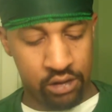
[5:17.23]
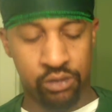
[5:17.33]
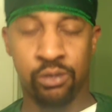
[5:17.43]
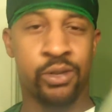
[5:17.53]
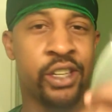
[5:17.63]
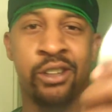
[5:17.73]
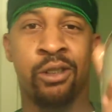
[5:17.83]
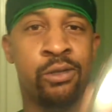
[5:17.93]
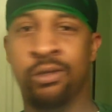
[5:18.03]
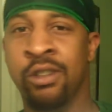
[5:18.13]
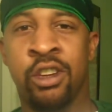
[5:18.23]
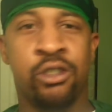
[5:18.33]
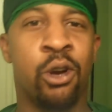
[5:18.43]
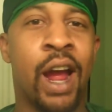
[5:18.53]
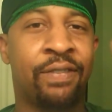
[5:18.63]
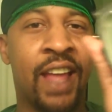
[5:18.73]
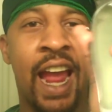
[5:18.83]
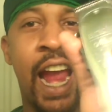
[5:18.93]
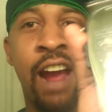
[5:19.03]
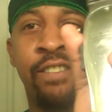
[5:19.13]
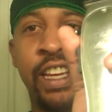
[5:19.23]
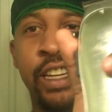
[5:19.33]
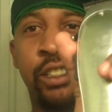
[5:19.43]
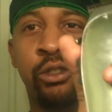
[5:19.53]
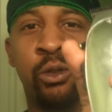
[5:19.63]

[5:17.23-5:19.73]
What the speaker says: You know what I'm saying? You don't have to have these.